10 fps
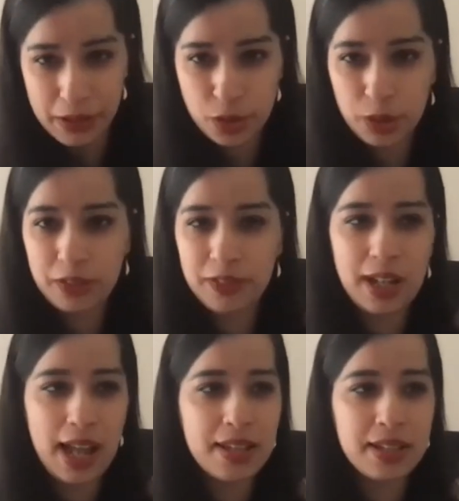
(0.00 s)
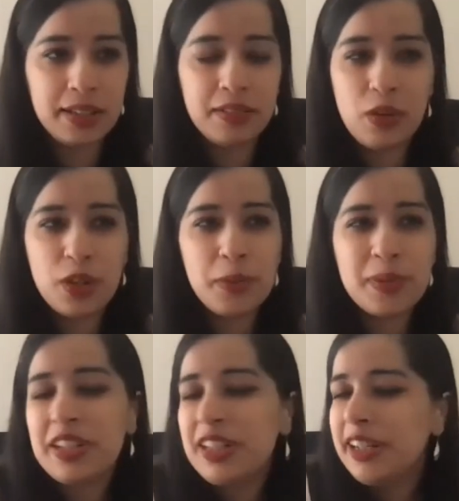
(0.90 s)
So it will have OkCupid is a
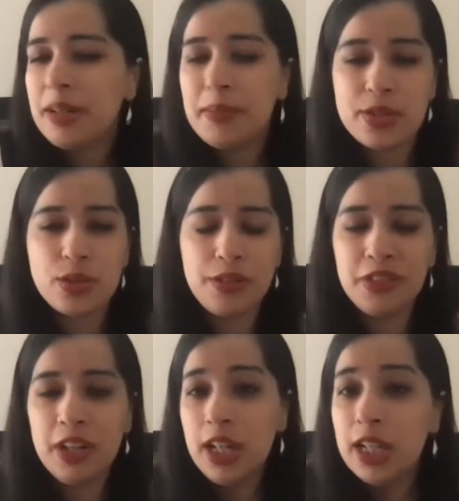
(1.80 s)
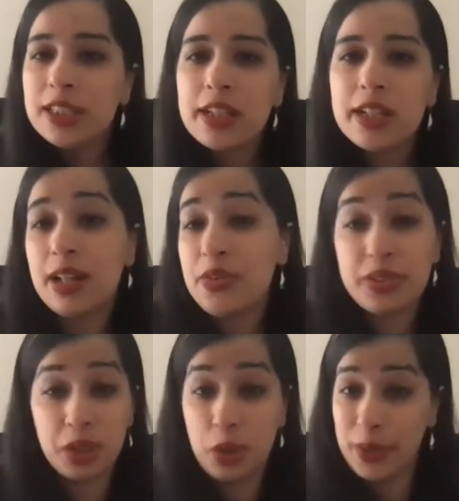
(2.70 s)
database of
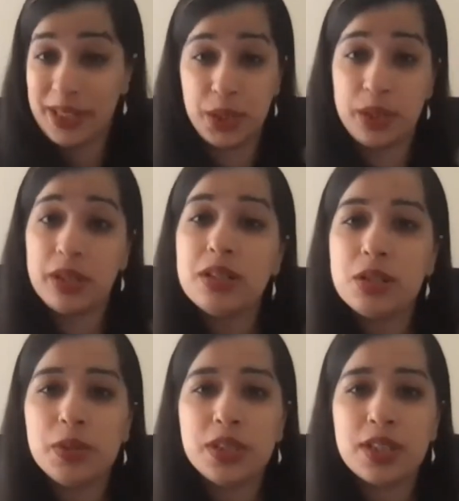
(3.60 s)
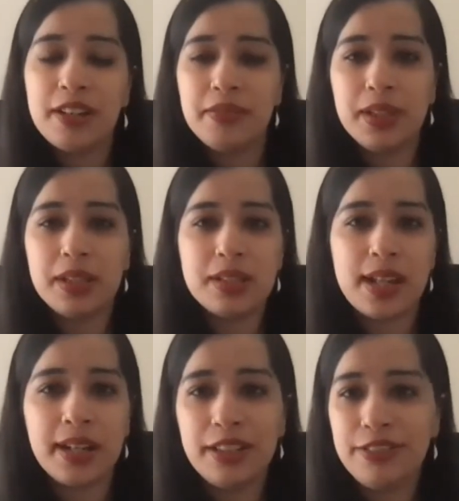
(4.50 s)
3,000 questions which have been
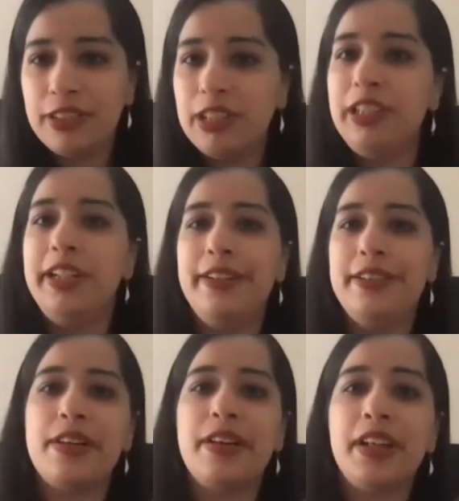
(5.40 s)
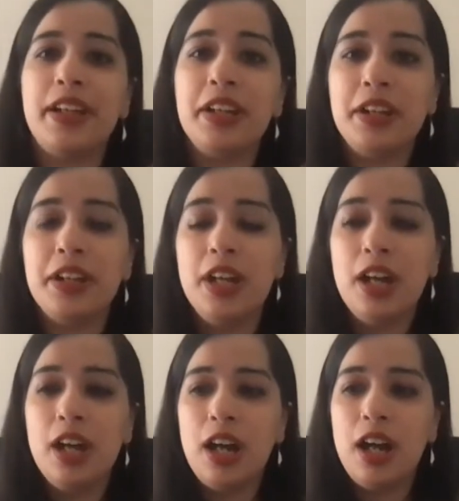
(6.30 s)
scientifically designed,
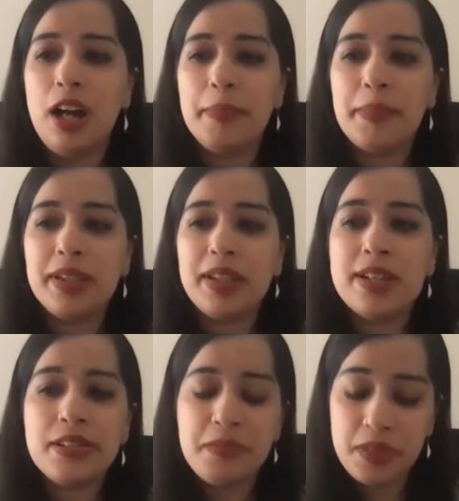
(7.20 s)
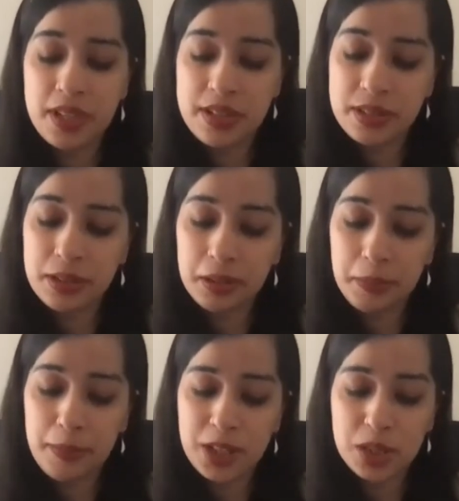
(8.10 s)
and there's a
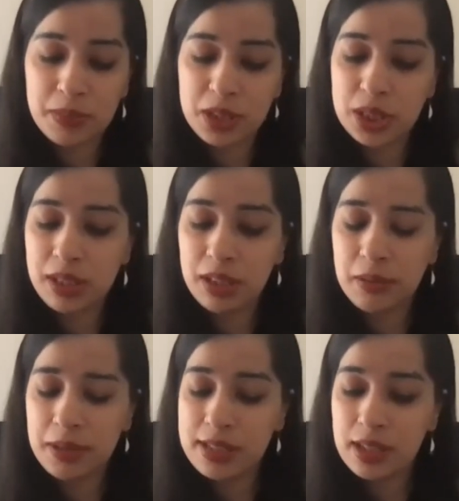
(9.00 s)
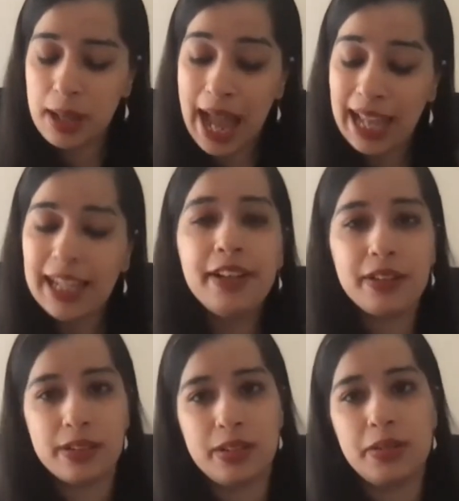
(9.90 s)
machine learning, there's an
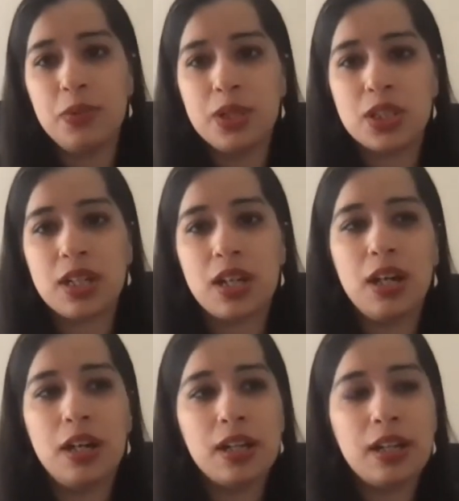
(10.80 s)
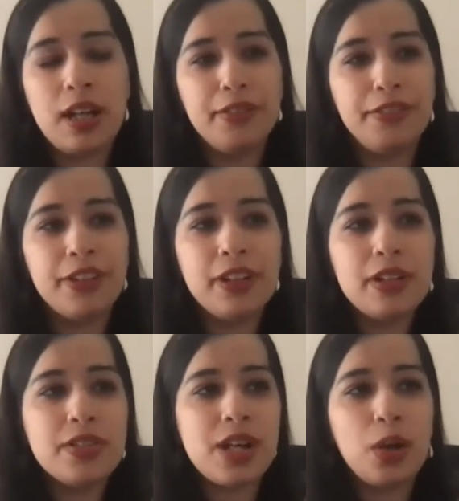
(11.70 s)
algorithm which kind of
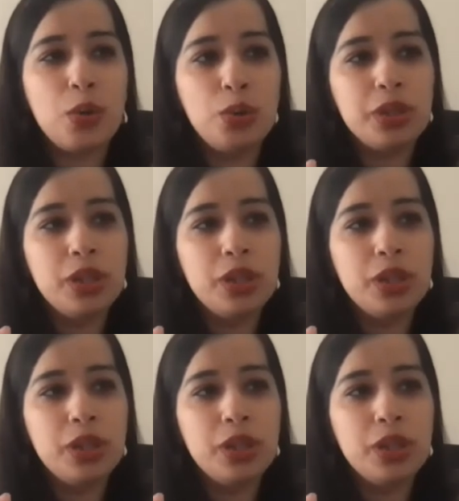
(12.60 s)
figures out